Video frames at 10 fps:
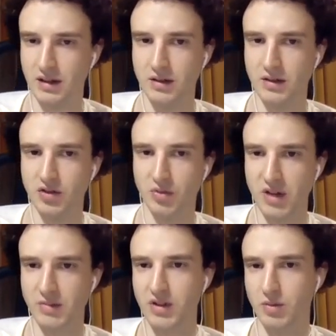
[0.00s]
So
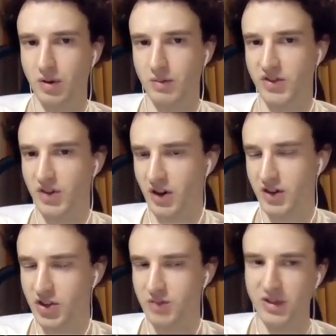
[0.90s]
maybe the problem is
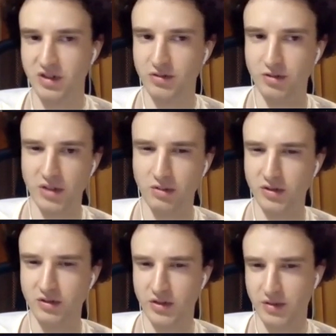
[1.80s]
hard just because we're able
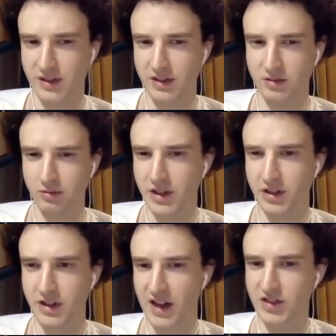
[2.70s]
to construct these
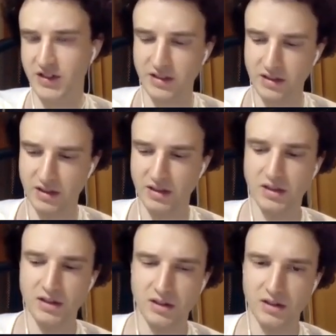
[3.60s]
weird gadgets.
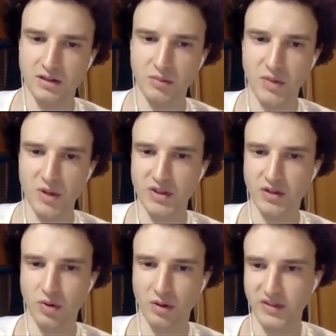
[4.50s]
Maybe
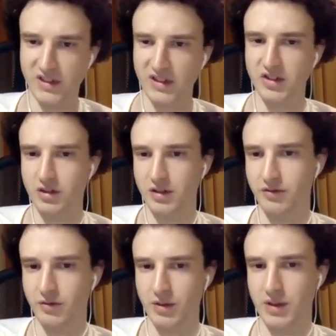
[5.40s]
the problem is easier
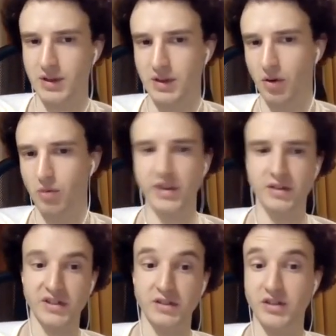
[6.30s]
if we only
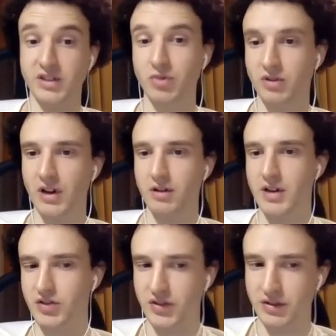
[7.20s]
consider simpler
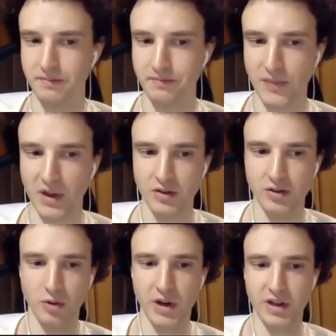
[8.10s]
valuations.
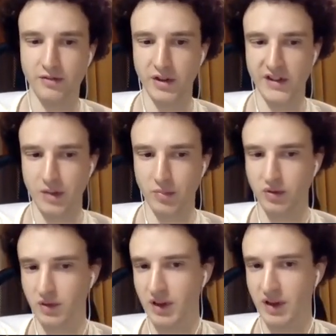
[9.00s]
So what if, for
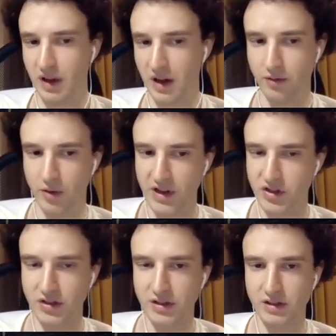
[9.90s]
example, every
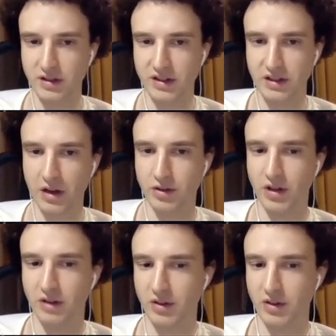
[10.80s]
agent is allowed to
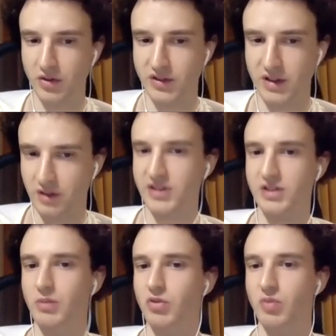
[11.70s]
have at most a
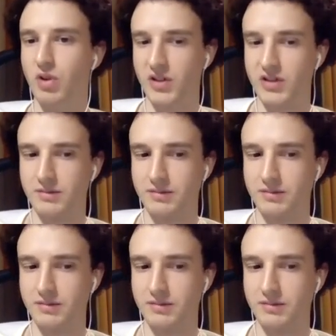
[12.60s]
constant number of blocks?